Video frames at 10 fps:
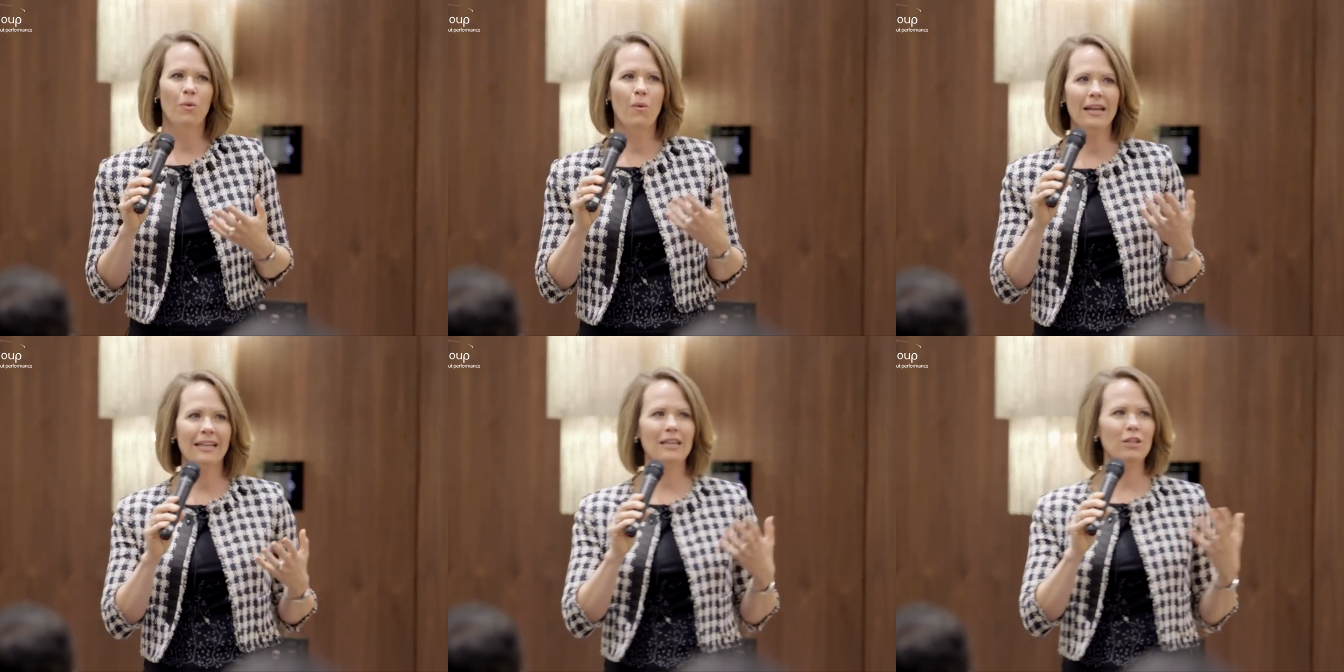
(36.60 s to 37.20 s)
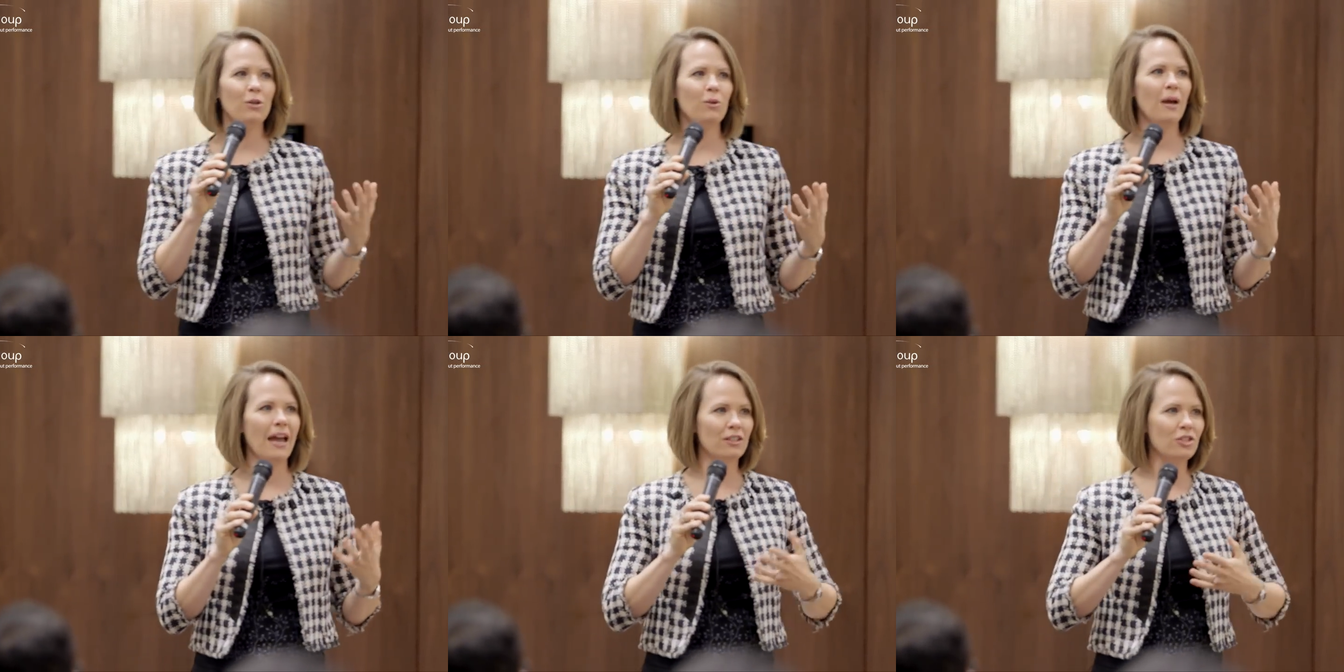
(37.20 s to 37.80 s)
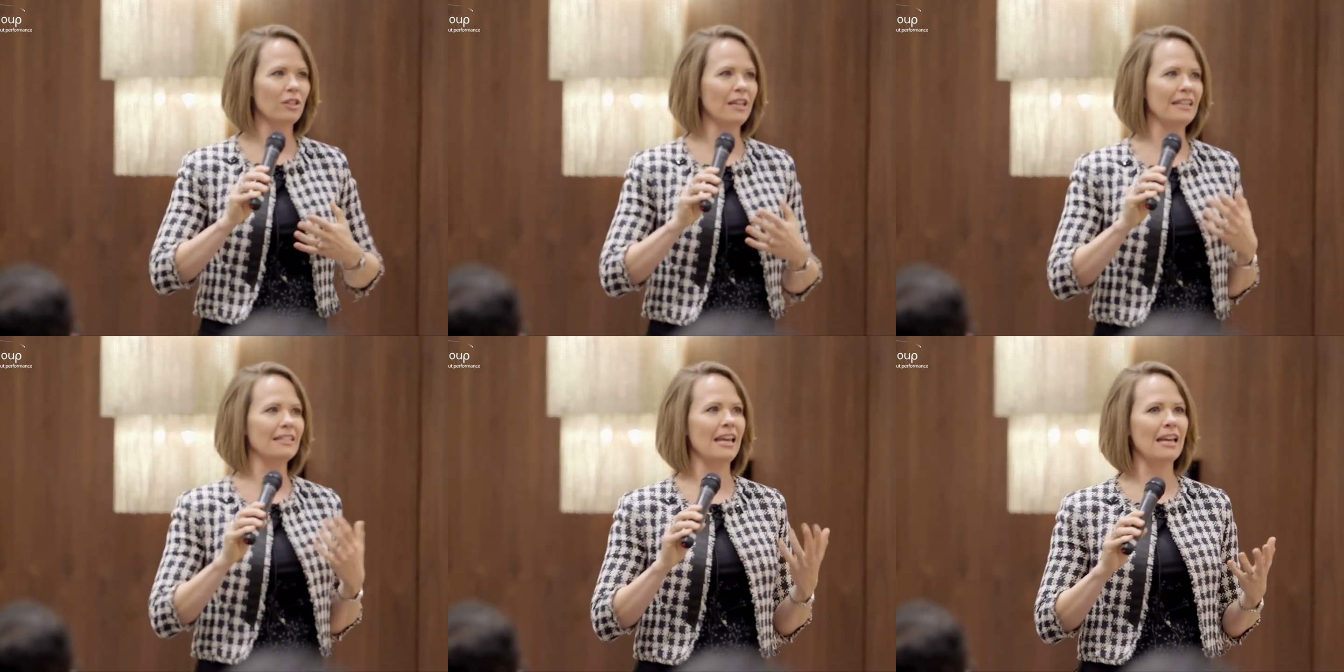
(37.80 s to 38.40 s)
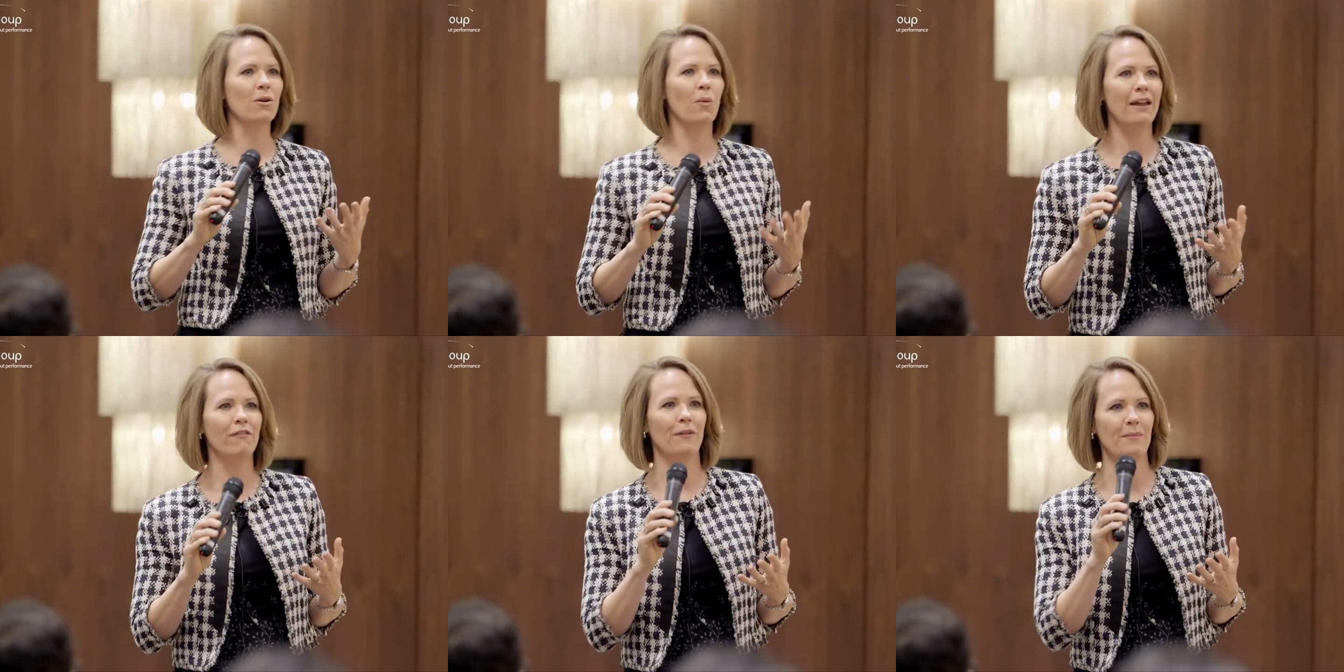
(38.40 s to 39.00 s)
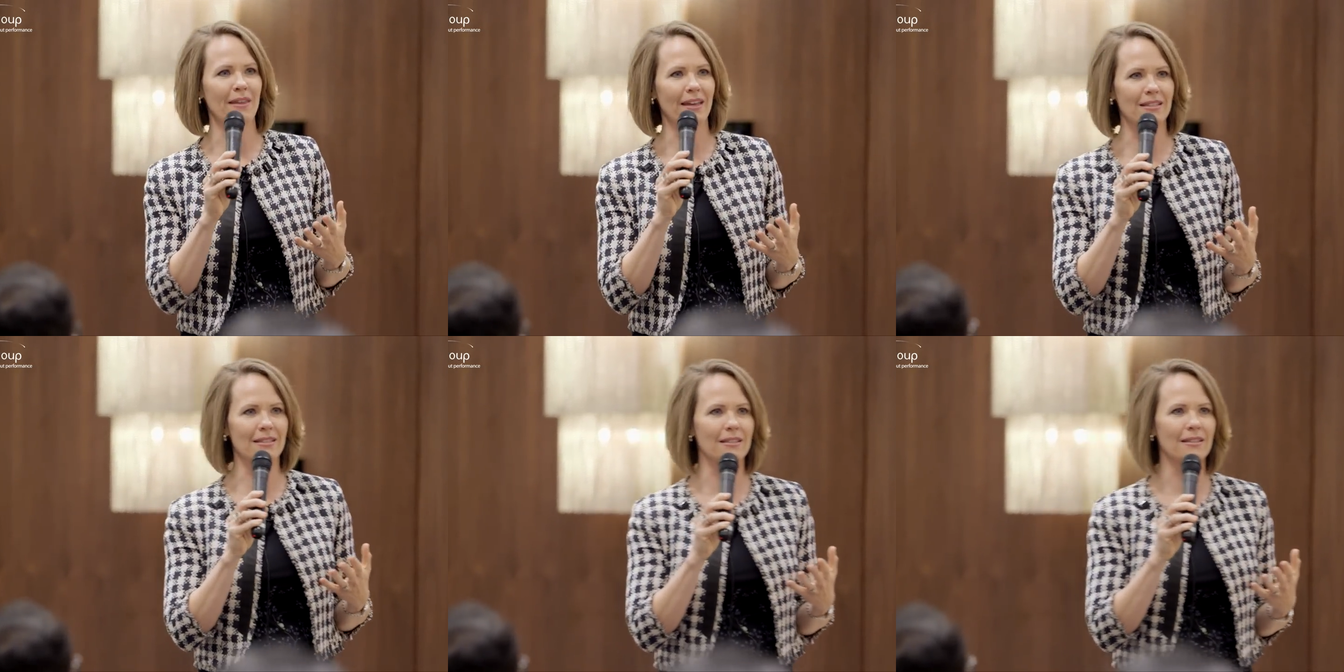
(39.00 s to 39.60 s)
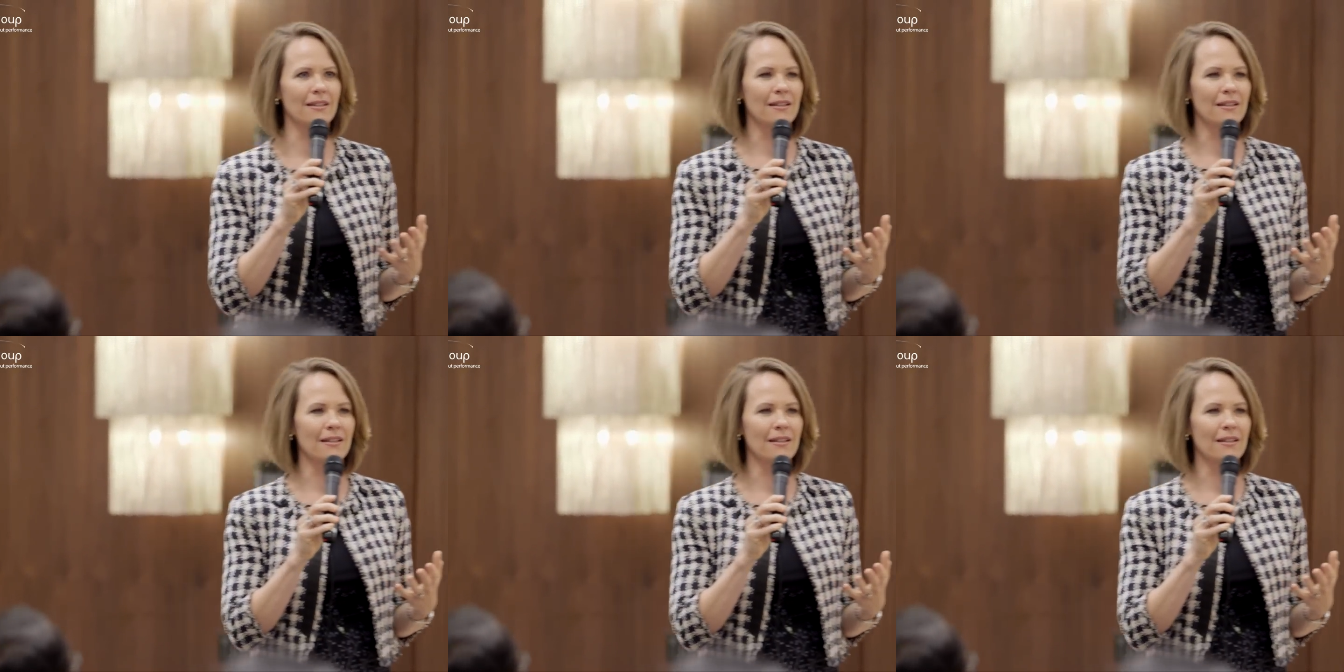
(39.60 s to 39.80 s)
What can you actually take away from this